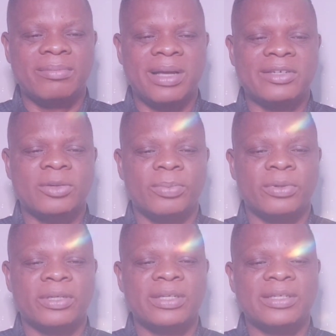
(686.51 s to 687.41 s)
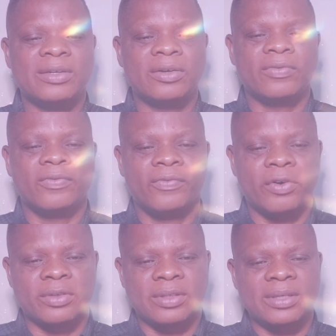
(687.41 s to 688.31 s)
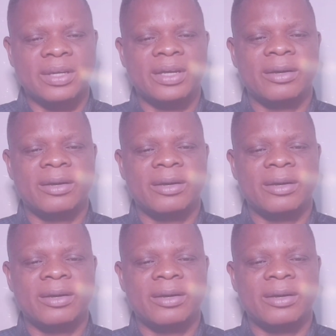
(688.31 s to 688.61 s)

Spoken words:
man's support is not forced,